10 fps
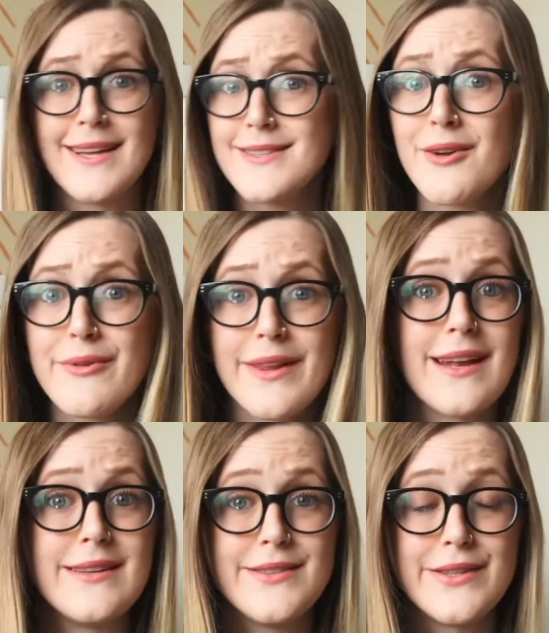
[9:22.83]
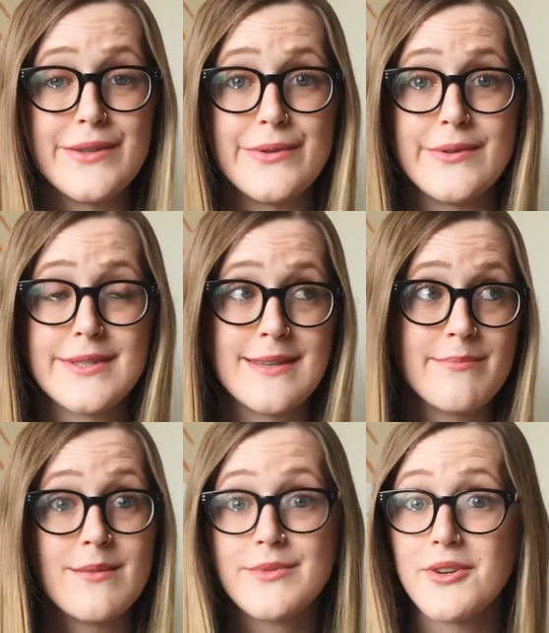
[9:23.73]
That's not related to
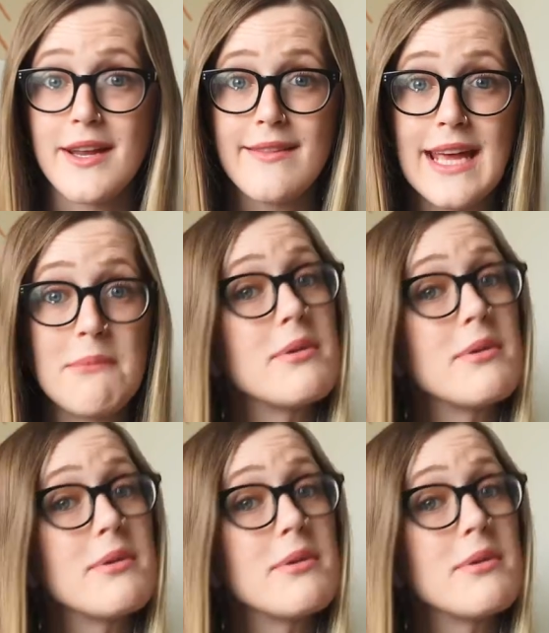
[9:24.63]
symptoms or anything,